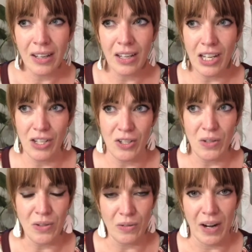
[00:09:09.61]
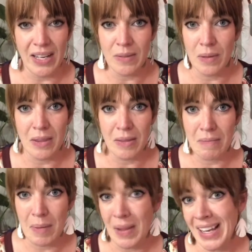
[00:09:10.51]
issues arise with
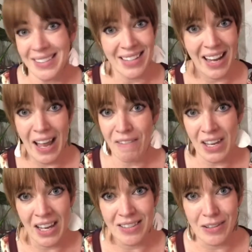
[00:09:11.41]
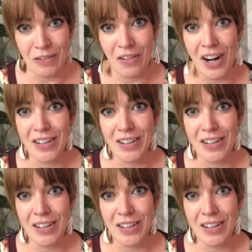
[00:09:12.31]
my plants, and I haven't yet so far.